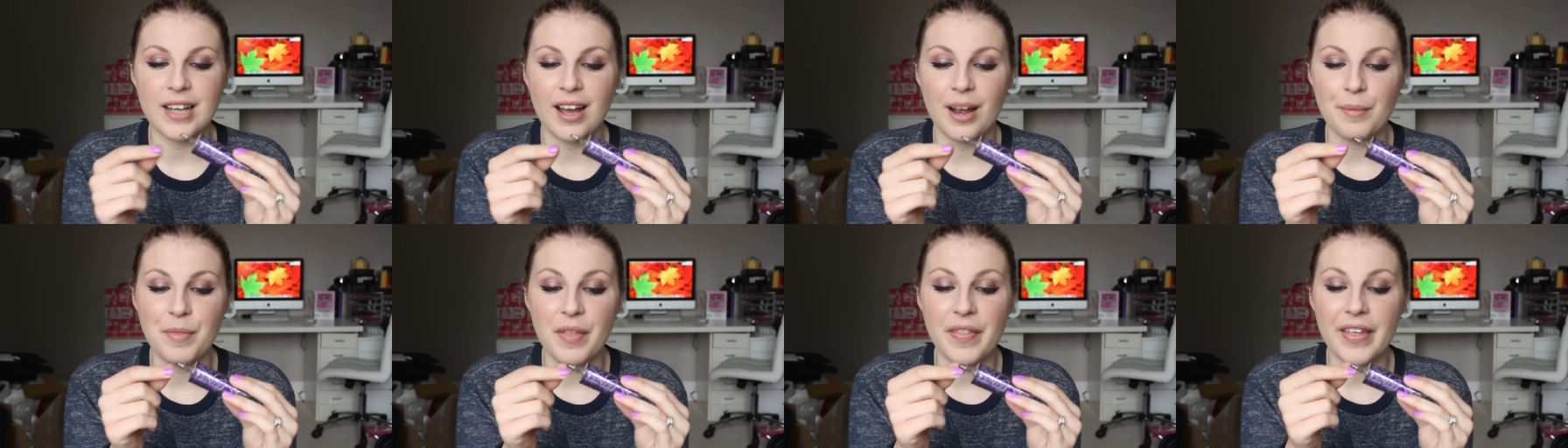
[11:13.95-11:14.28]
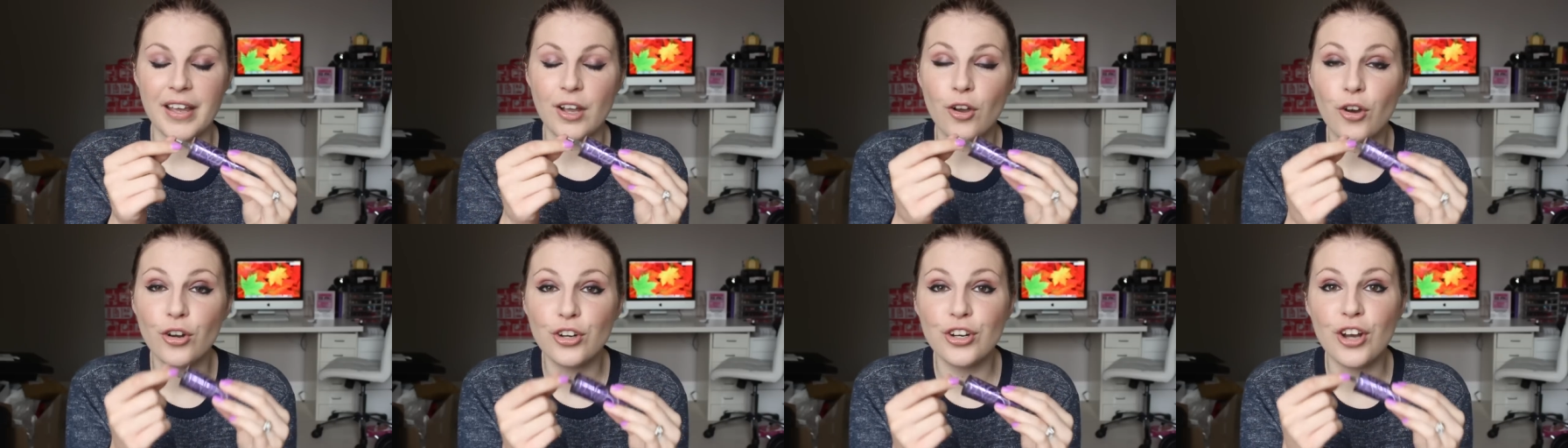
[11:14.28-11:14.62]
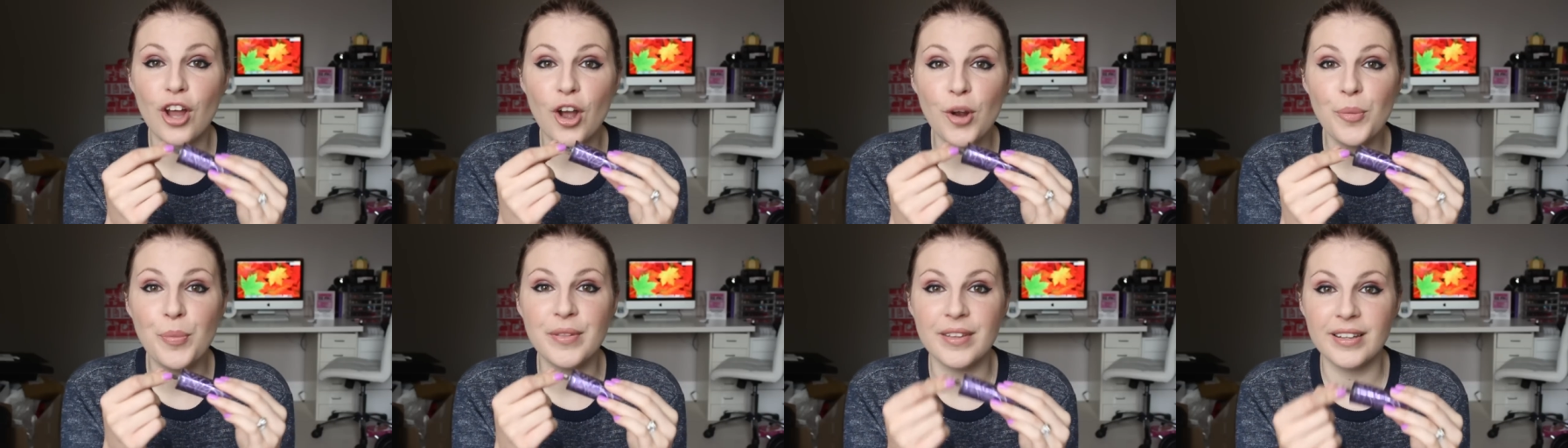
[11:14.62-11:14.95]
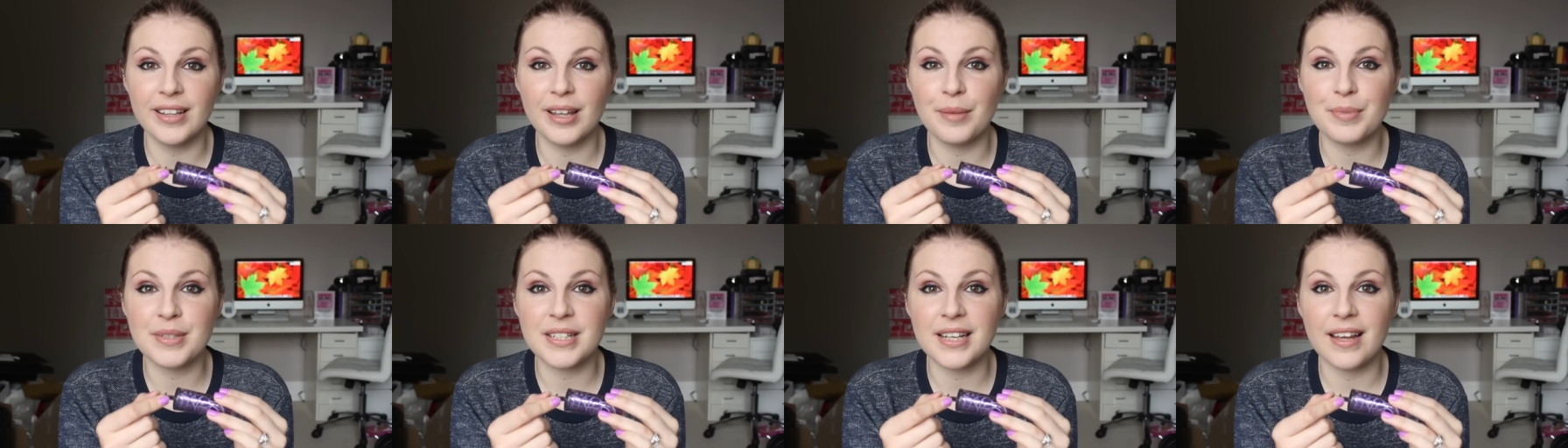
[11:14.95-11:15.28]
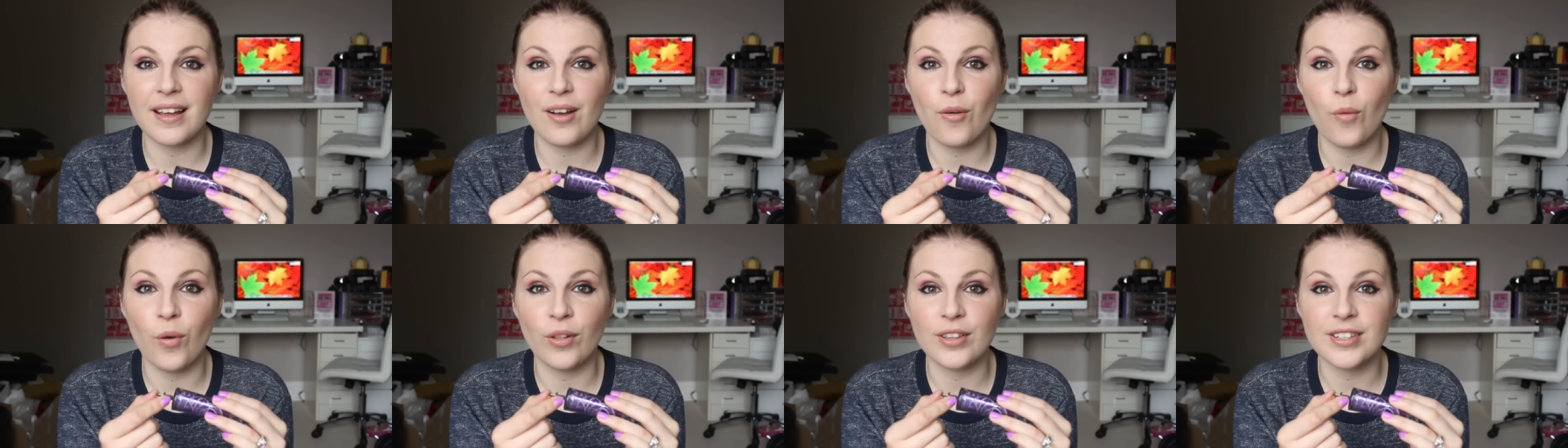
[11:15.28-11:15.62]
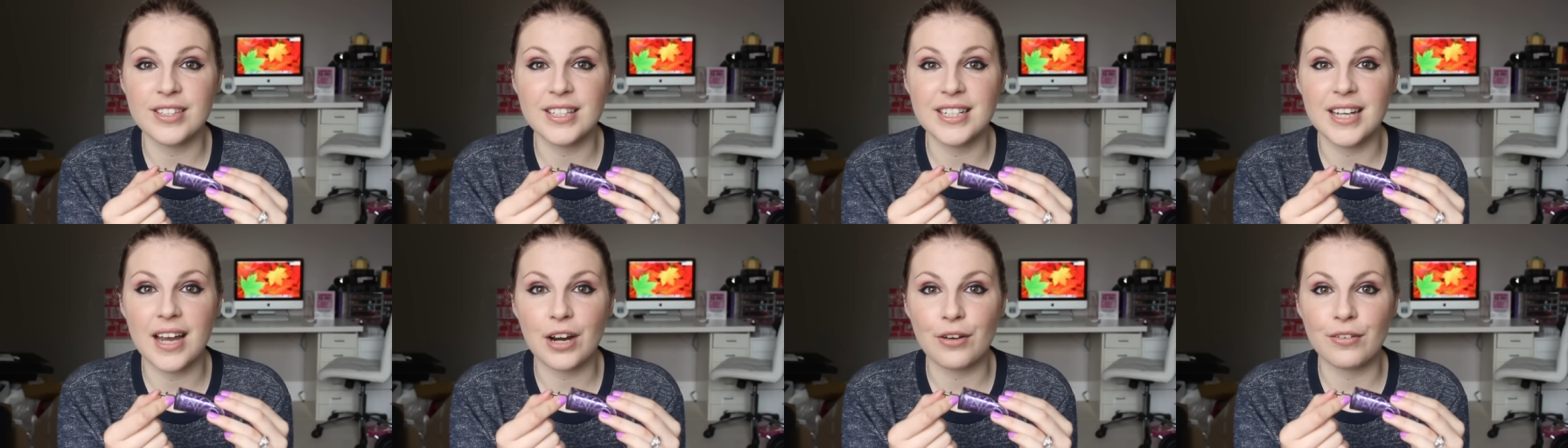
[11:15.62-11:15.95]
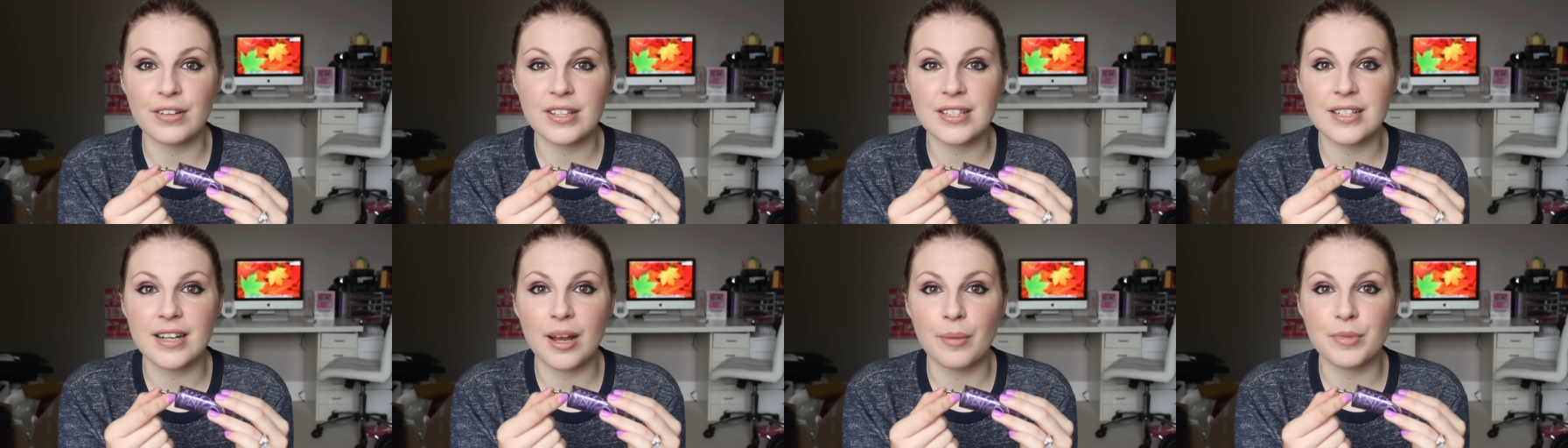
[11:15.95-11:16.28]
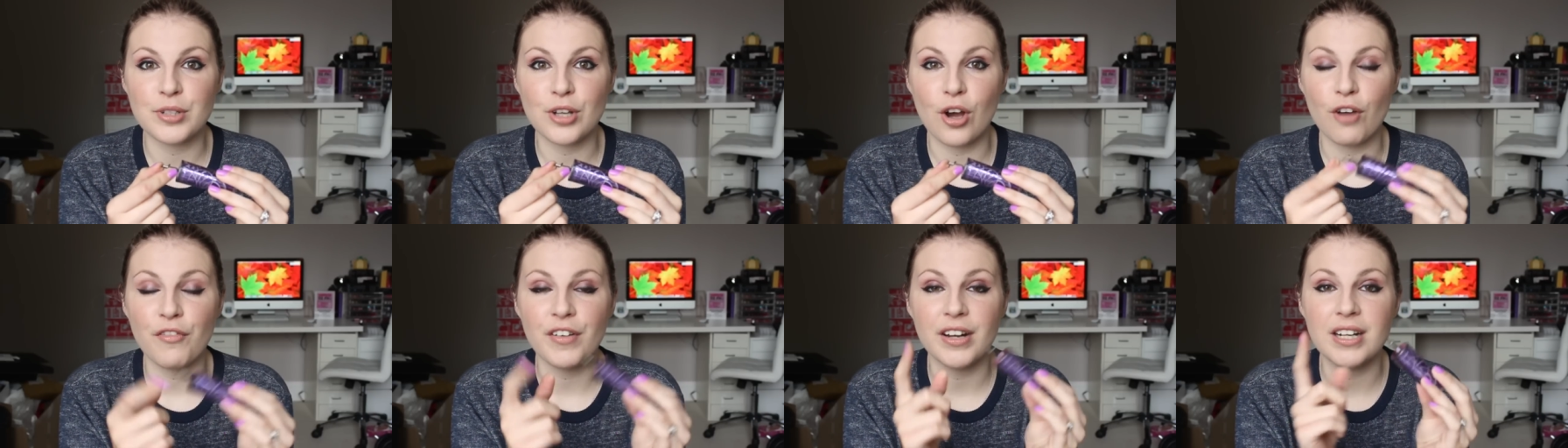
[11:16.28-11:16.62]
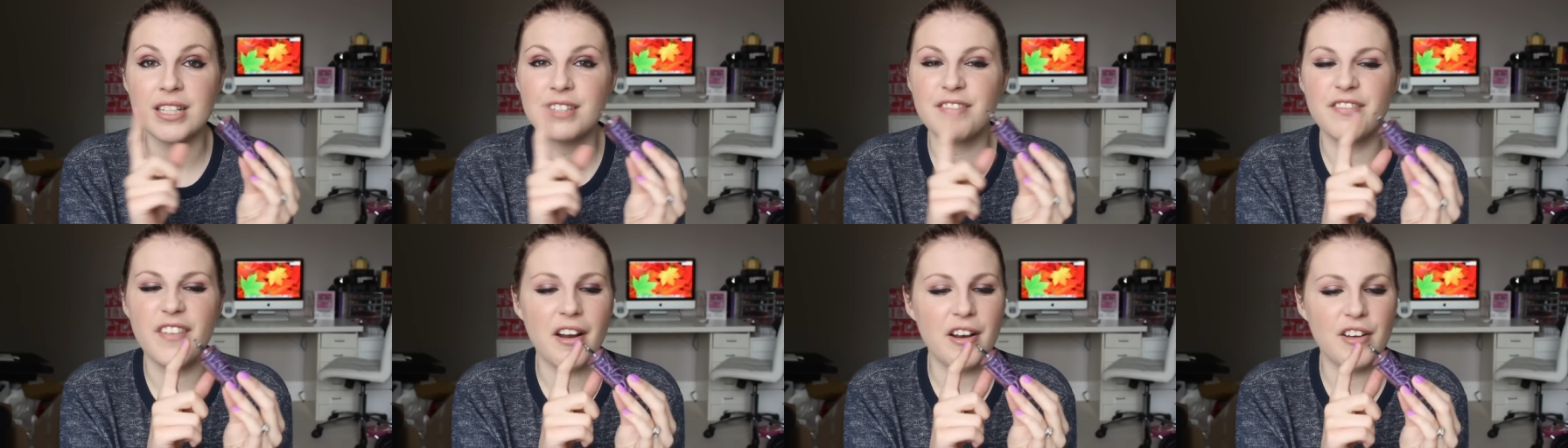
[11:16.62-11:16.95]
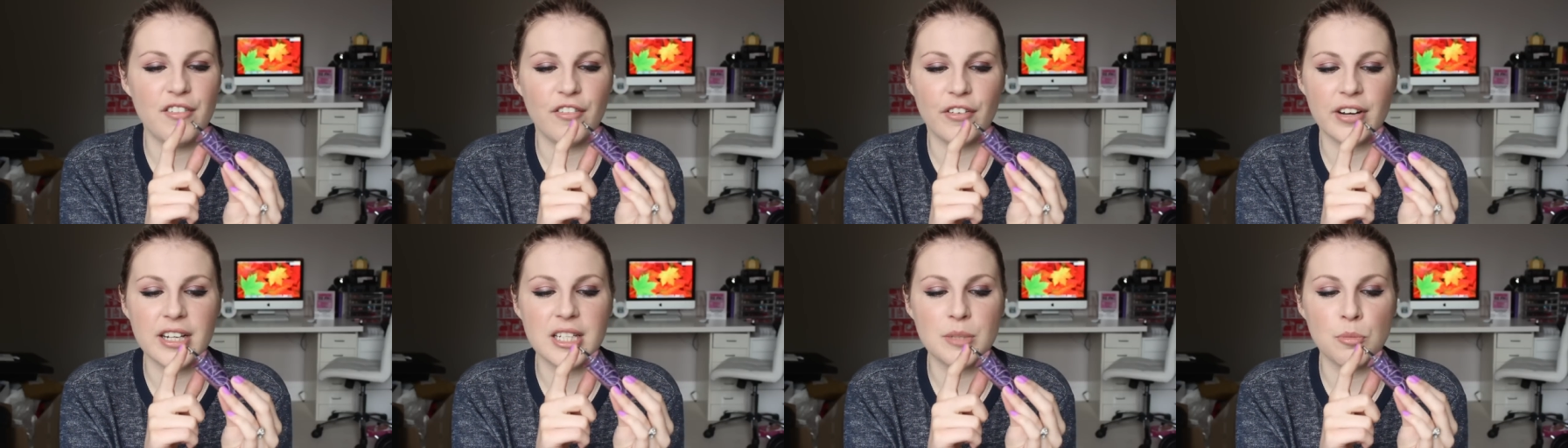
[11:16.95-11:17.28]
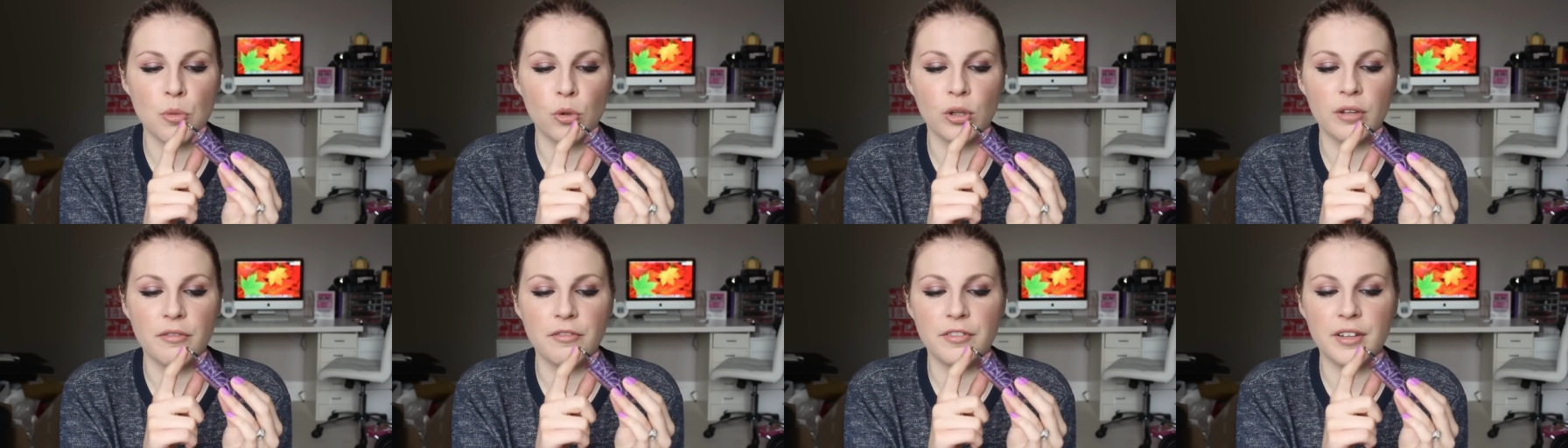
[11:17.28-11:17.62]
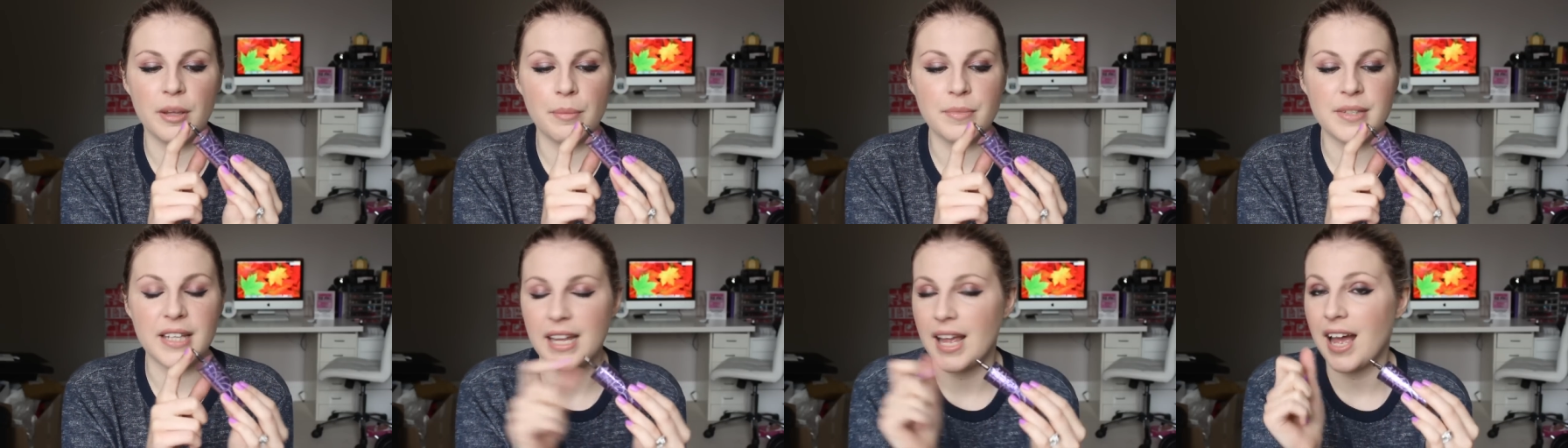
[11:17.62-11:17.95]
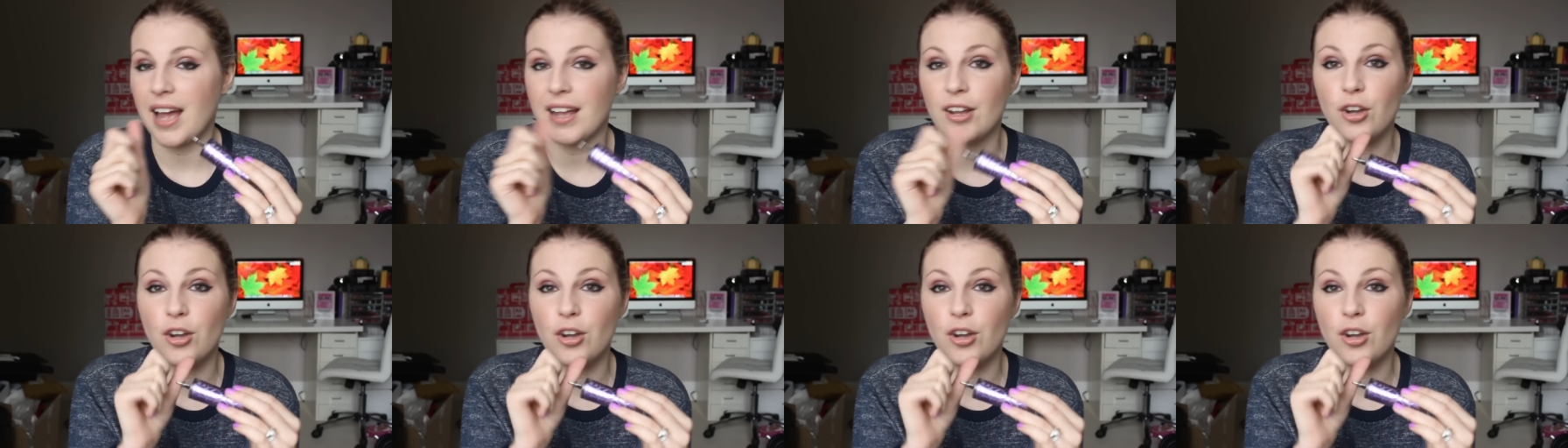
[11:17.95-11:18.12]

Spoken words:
time that they couldn't open the lipstick once the dagger had snapped off, and it's very, very small and flimsy.